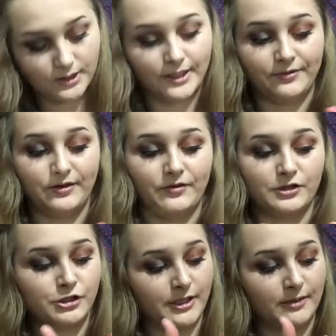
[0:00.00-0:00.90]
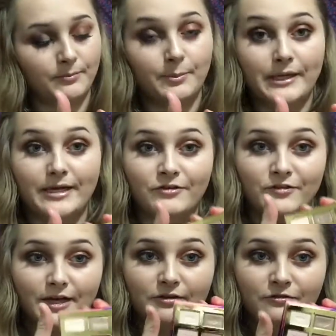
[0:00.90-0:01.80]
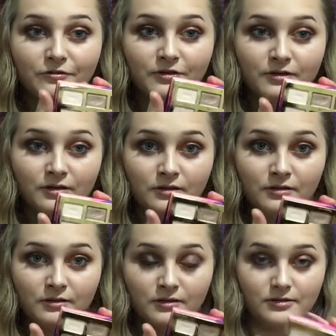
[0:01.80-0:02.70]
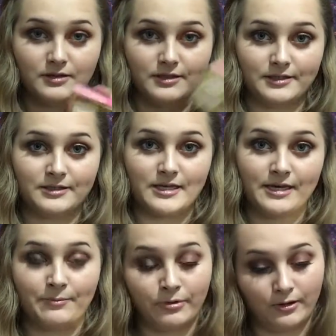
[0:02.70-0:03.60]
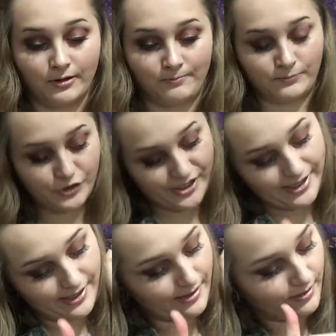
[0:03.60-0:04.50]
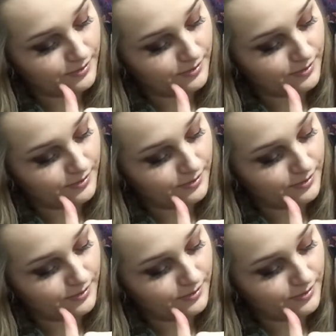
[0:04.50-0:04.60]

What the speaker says: And then the shade BFF is a plum shade.